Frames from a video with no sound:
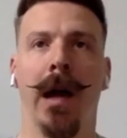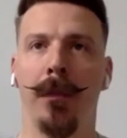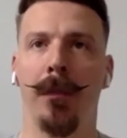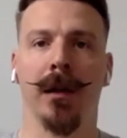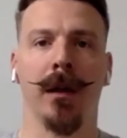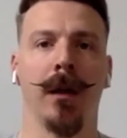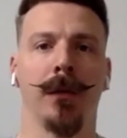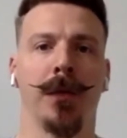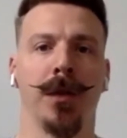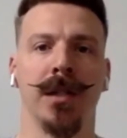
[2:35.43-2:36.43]
I got picked
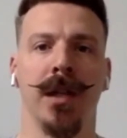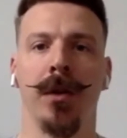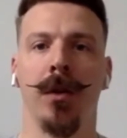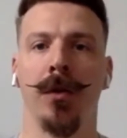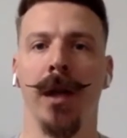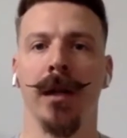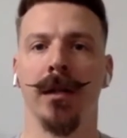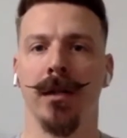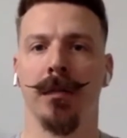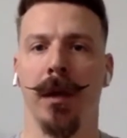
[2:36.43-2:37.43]
up for 7 whole days